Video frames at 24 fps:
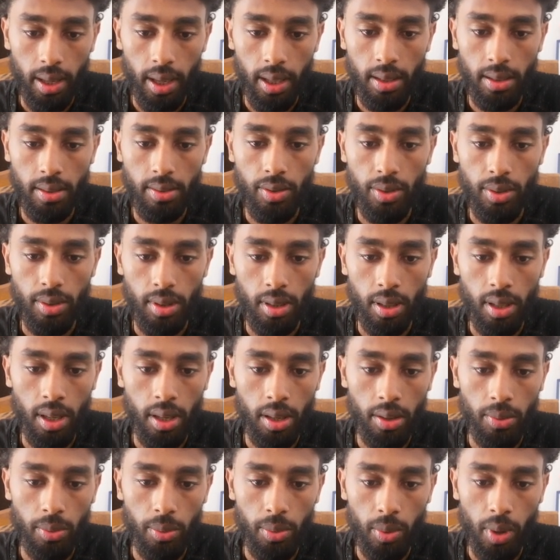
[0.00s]
and
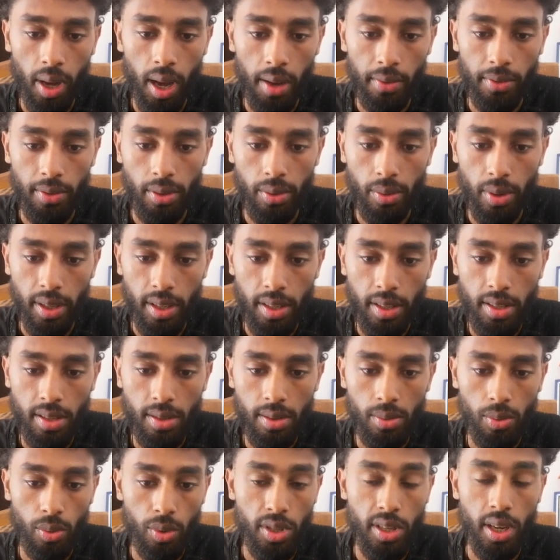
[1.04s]
here we have a
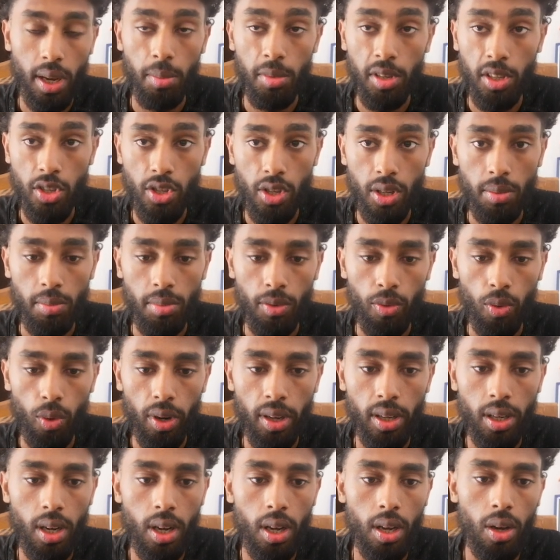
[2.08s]
Redis, which I mentioned before,
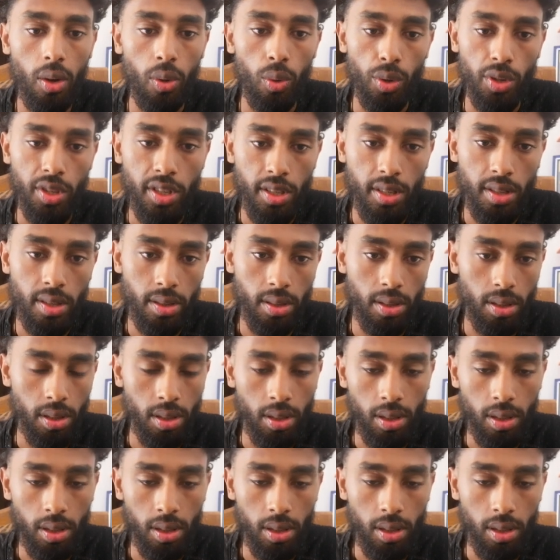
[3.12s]
which is